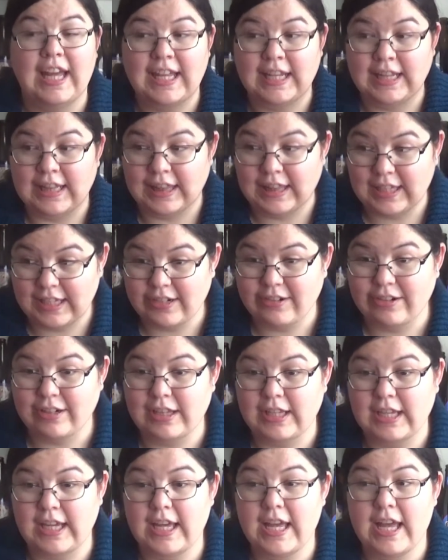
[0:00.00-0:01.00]
It
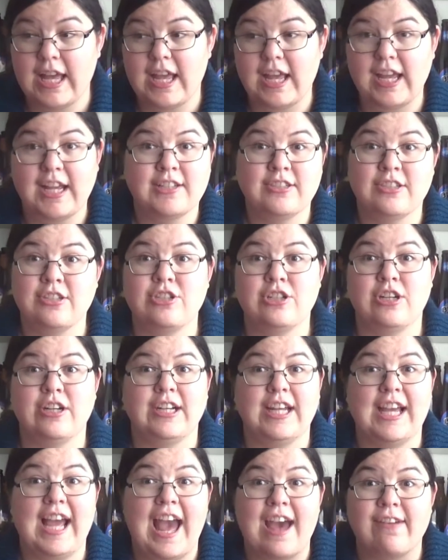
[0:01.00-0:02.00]
literally is a
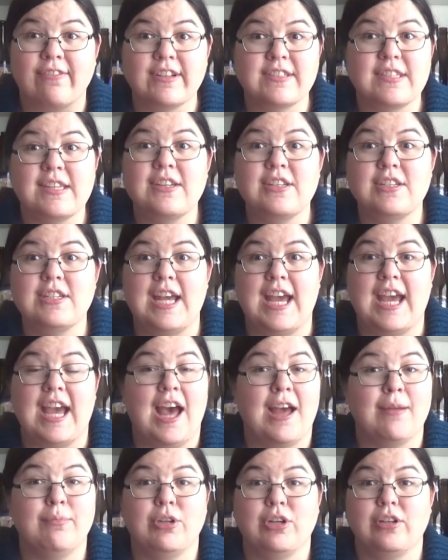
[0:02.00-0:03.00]
journey. Every single day
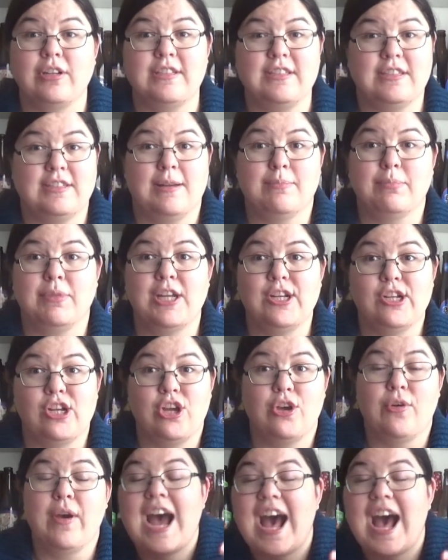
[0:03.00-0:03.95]
I'm learning something new.